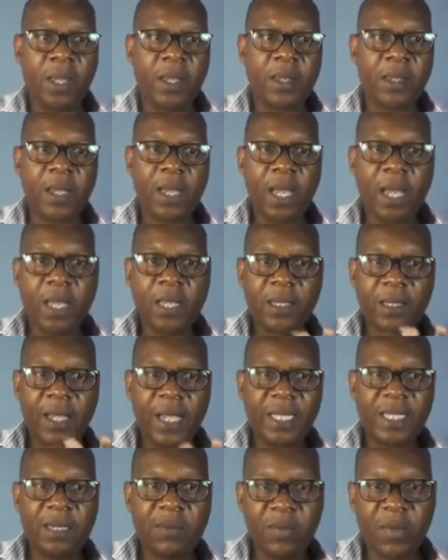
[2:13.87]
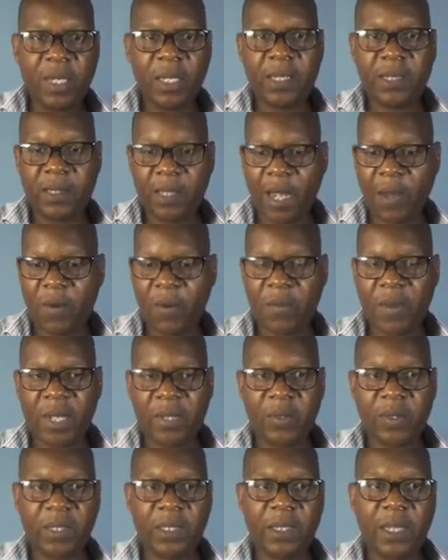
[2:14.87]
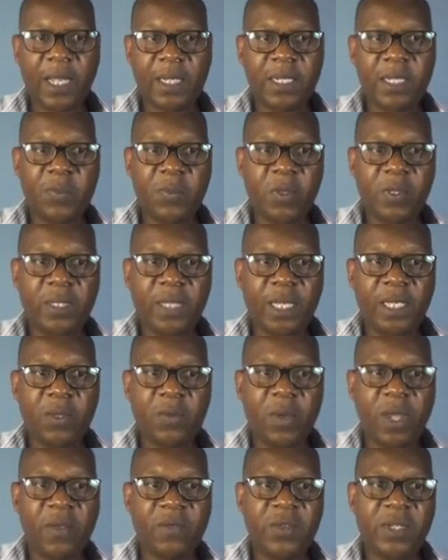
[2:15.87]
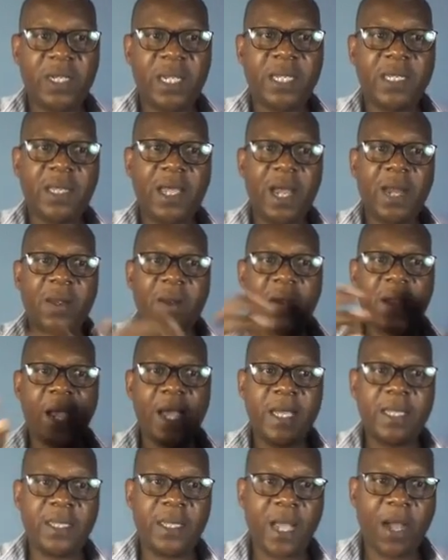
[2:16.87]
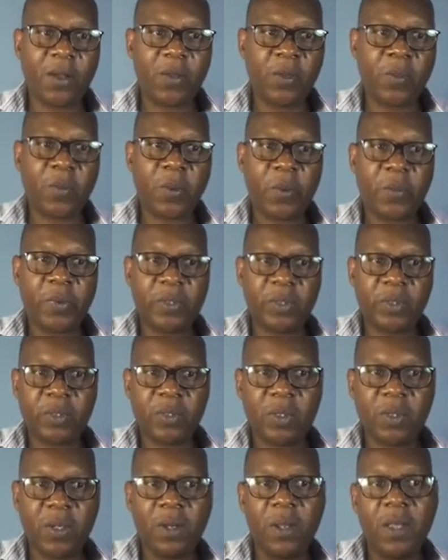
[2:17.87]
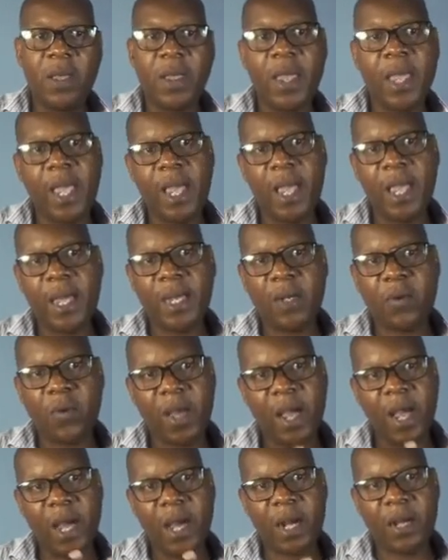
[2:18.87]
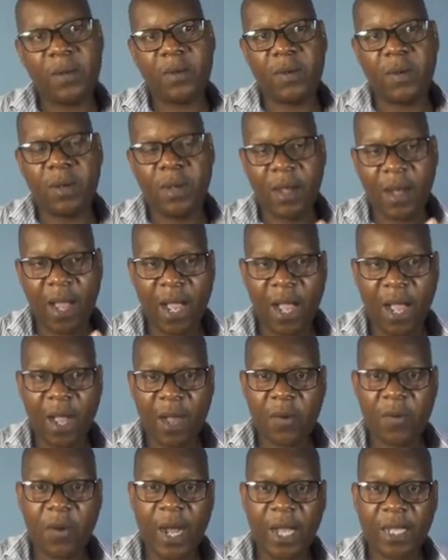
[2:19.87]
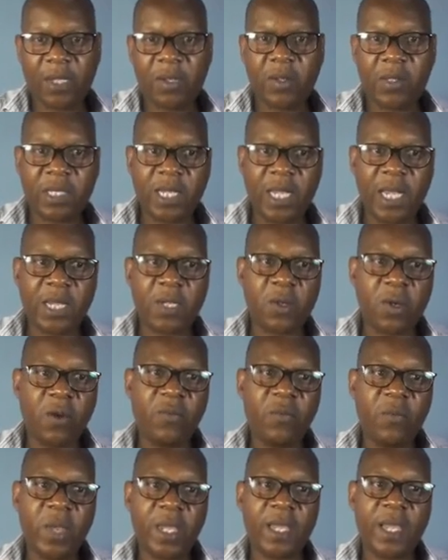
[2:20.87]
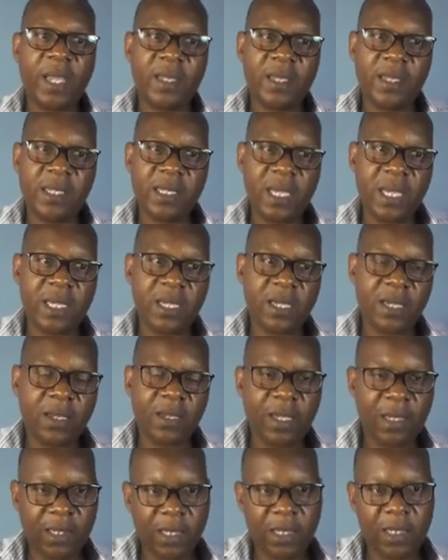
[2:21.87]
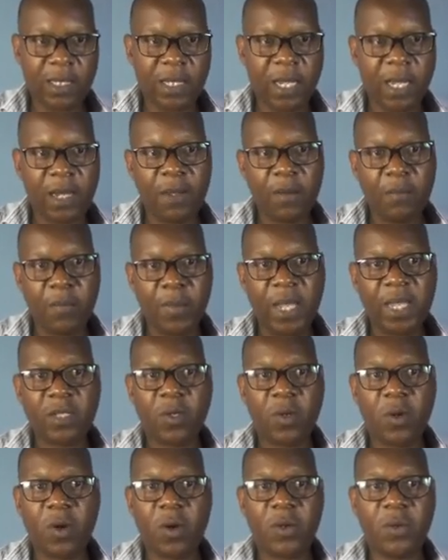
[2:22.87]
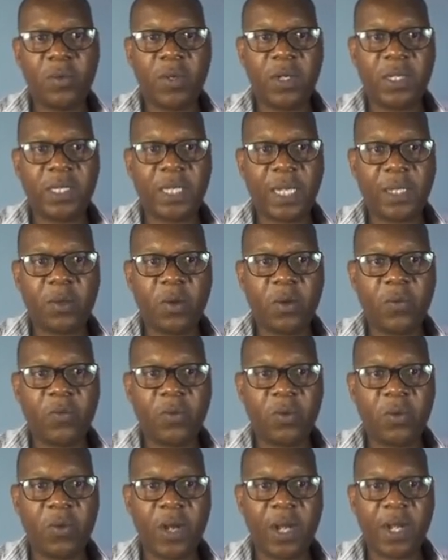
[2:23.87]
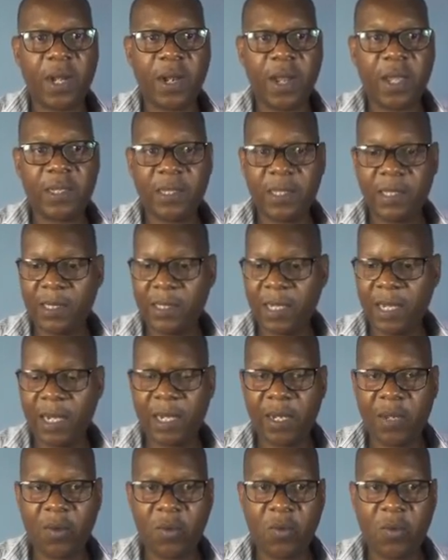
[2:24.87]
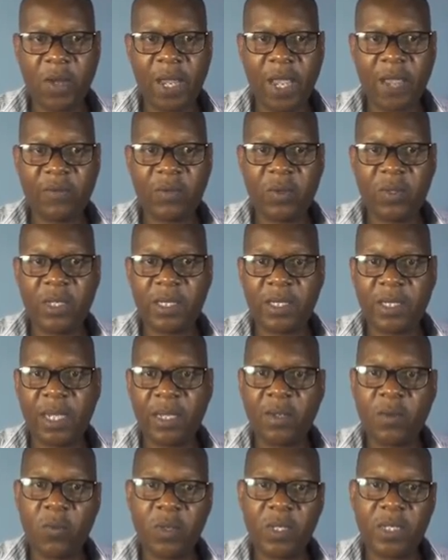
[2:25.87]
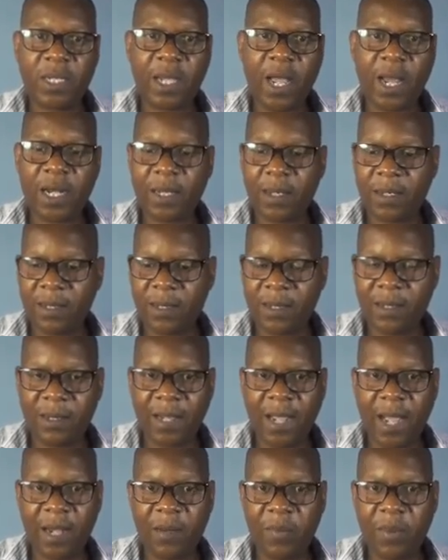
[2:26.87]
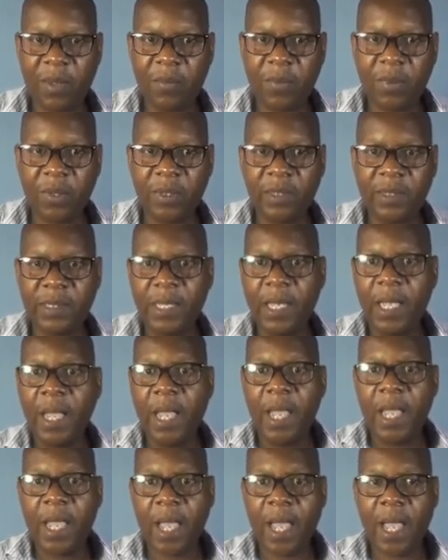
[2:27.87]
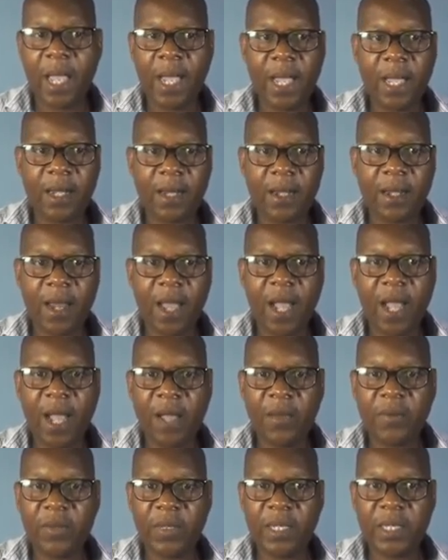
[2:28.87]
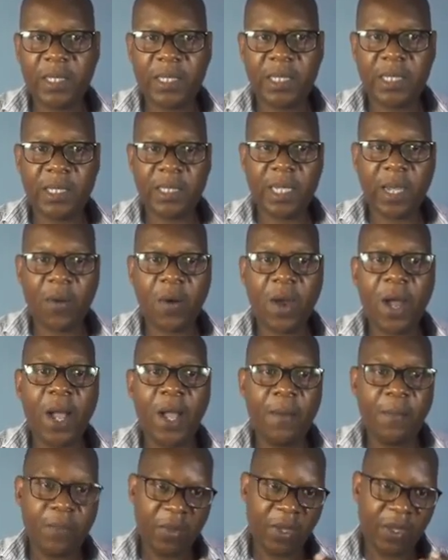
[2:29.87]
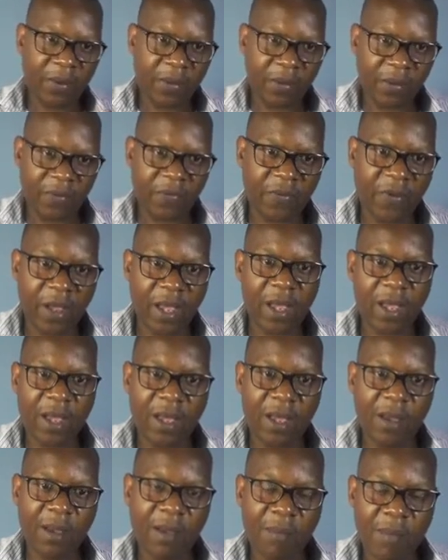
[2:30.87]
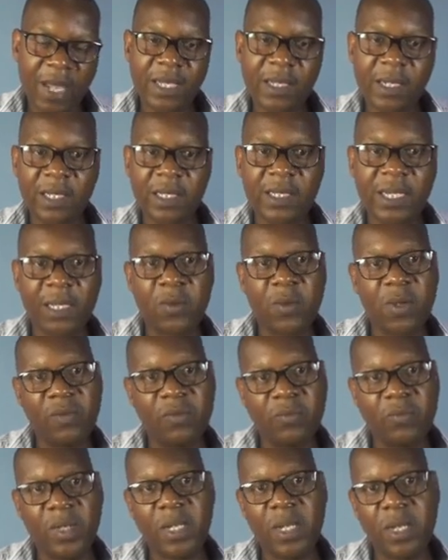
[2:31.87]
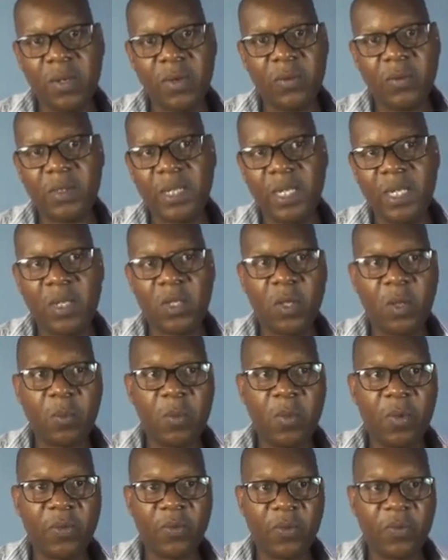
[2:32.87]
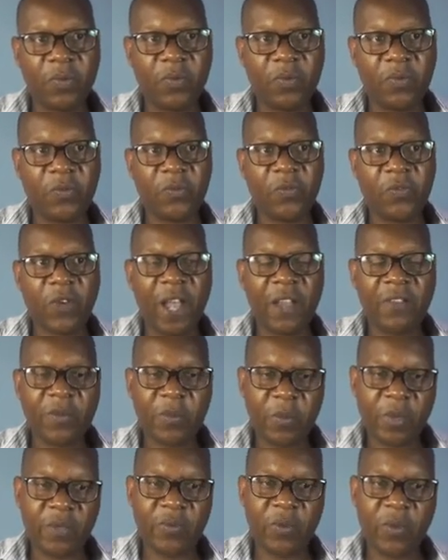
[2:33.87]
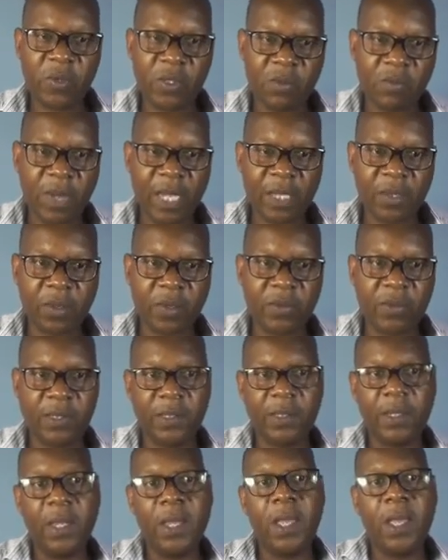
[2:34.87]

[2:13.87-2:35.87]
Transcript: That means our matrix, that suppose that we have just analyzed the proposal, and we are now at the stage of making a decision based on the result of the analysis, and we have to decide which car it can be bought. And now this is our matrix that we have been used in the 5 previous methods.